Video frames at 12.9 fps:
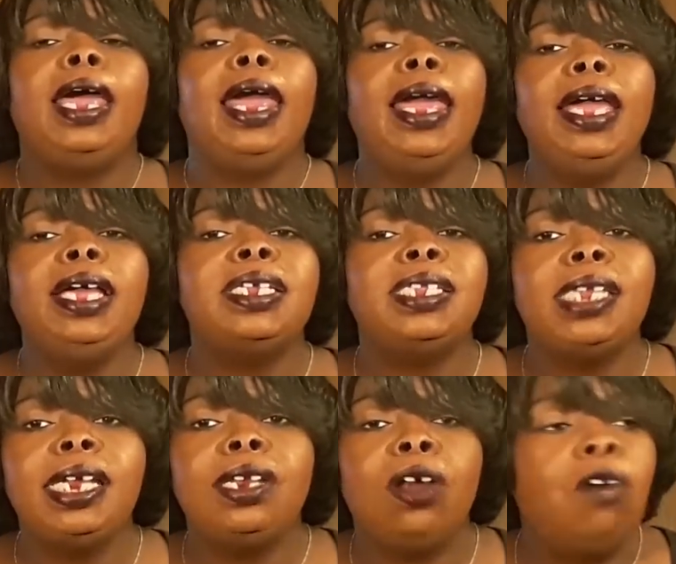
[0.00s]
He is
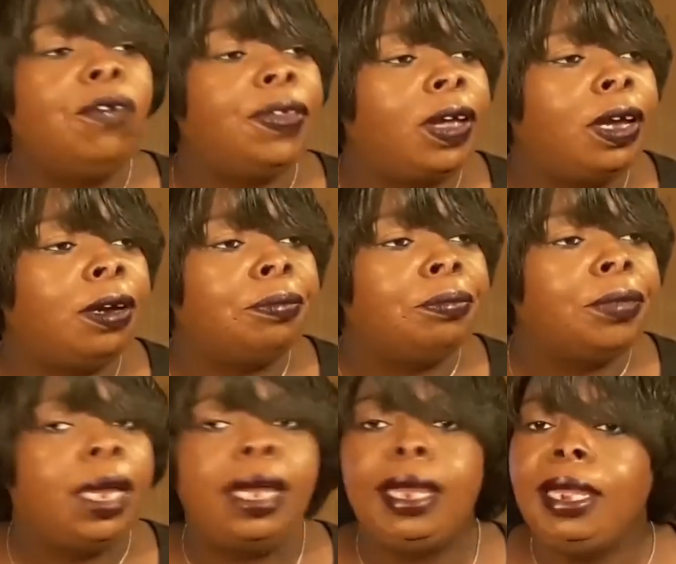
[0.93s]
sitting over there
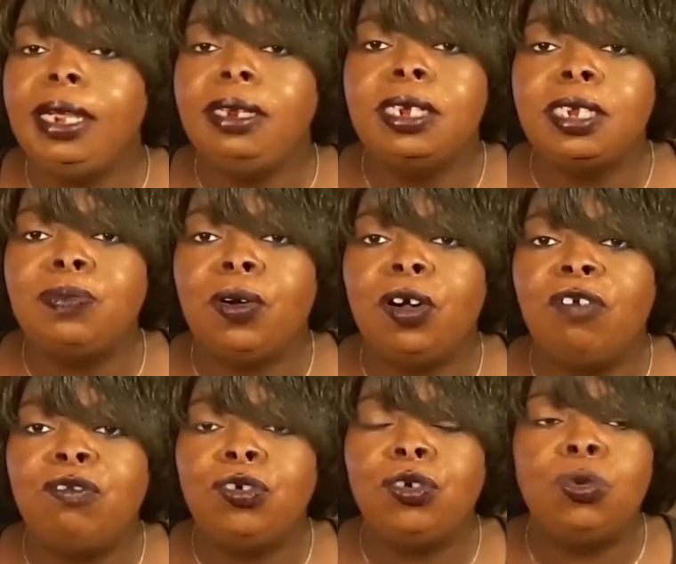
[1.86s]
eating his boy
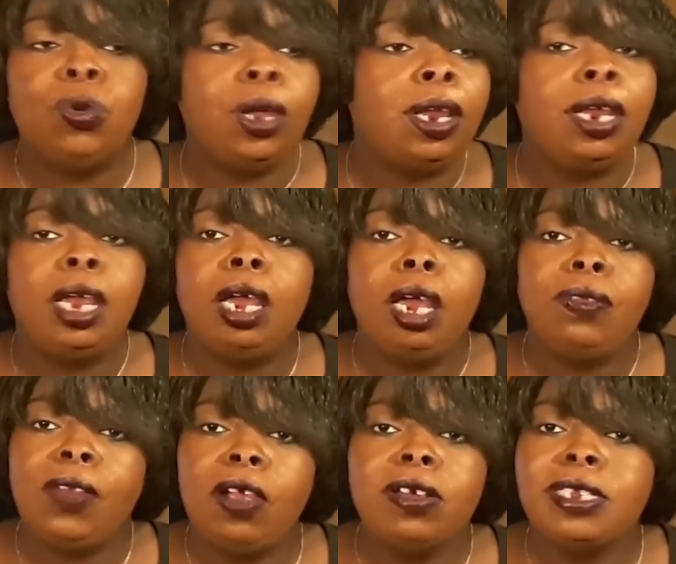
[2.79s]
food when
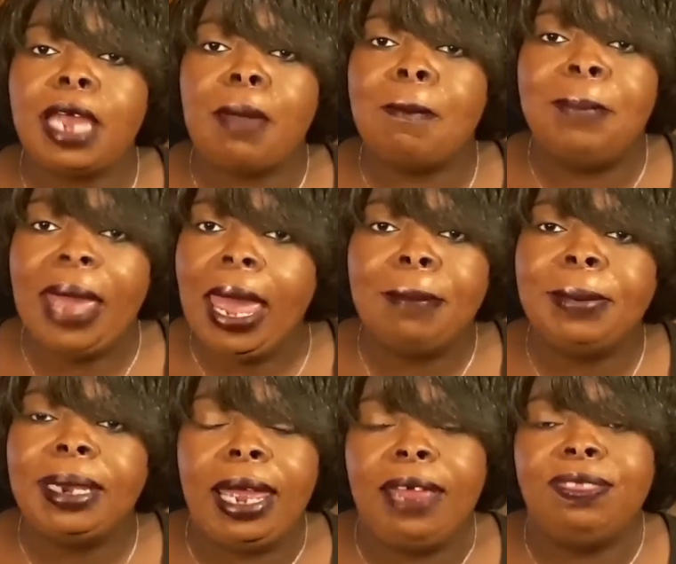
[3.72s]
there is a
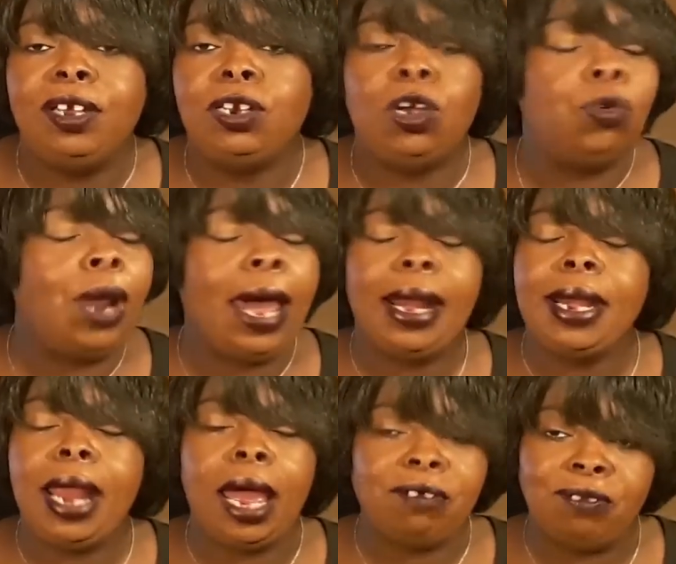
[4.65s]
badman at the door. Not a
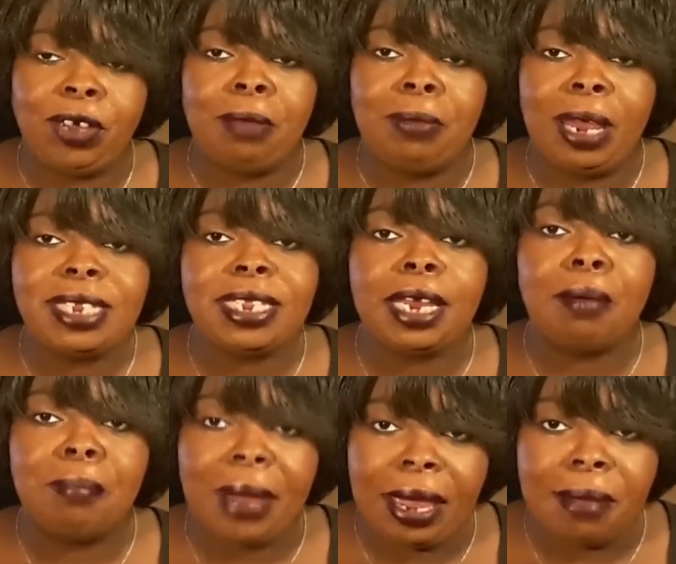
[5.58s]
knock, family. I said a
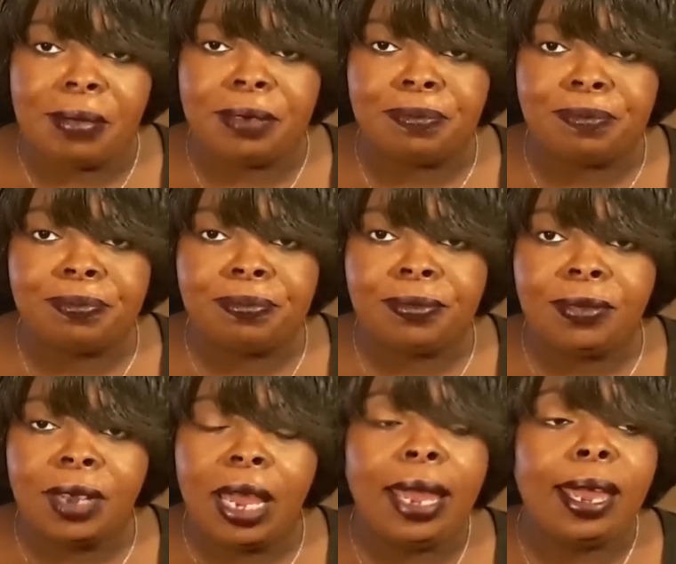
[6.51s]
badman.
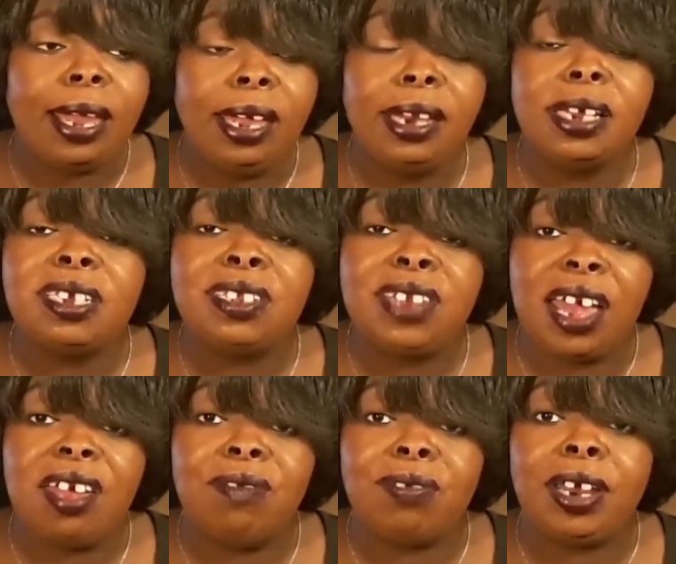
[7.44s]
It is
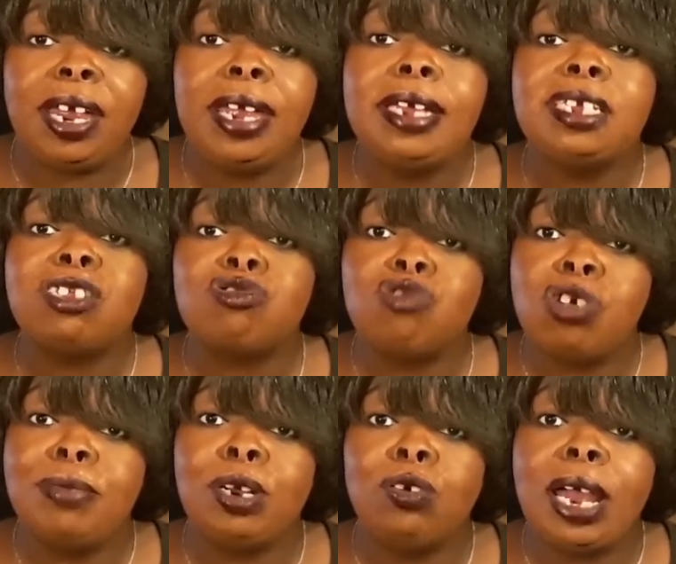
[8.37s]
David. He is
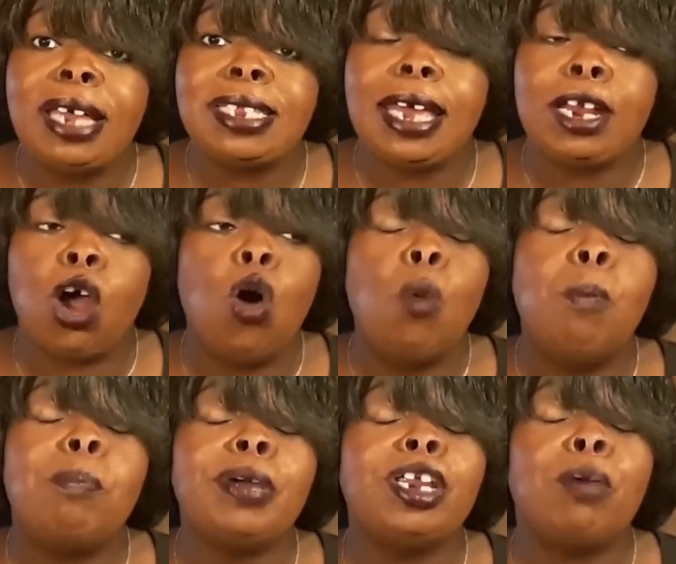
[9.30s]
screaming on the outside,
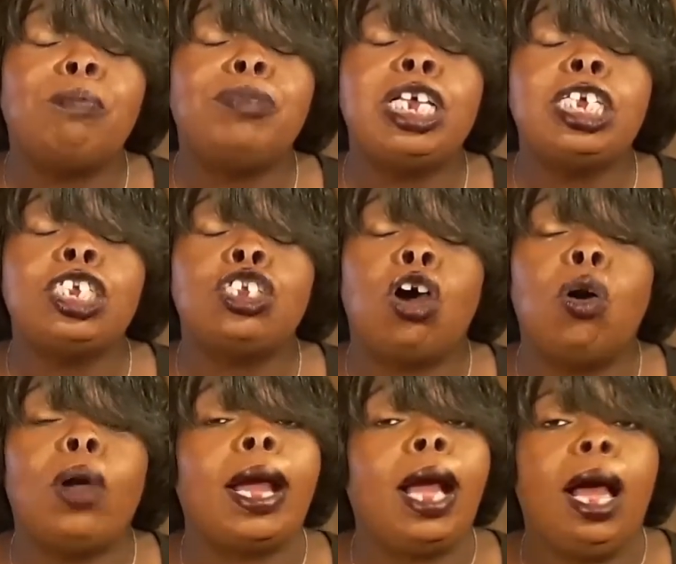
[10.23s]
open up this
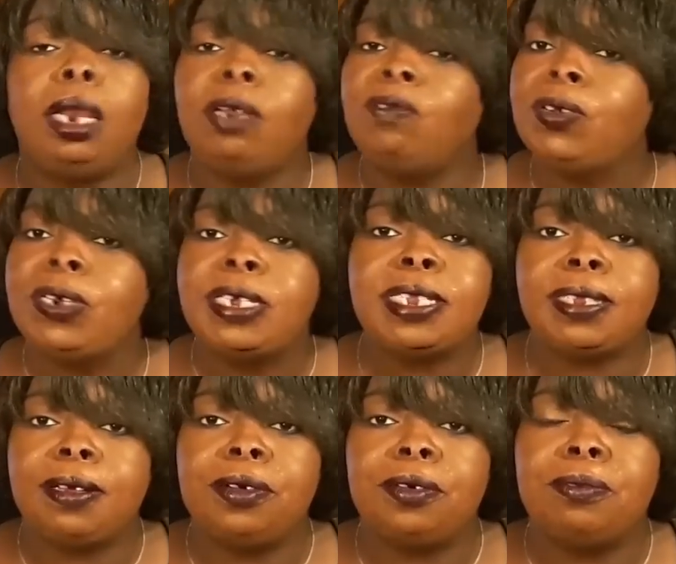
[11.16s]
door and calling for his
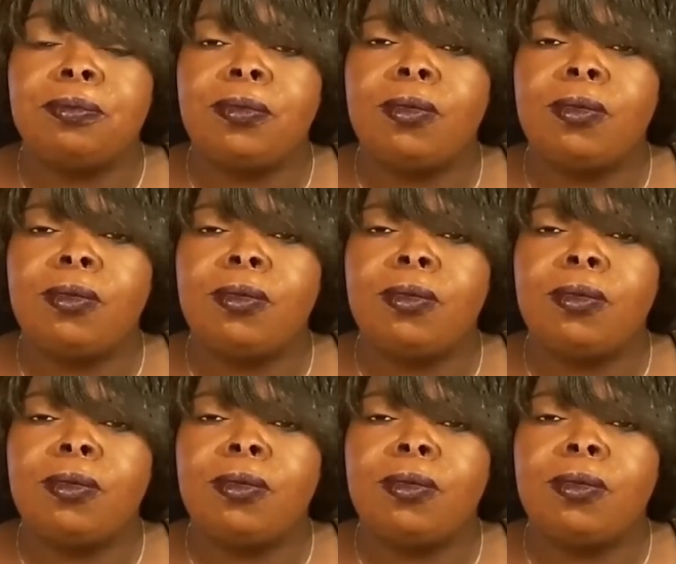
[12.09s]
son.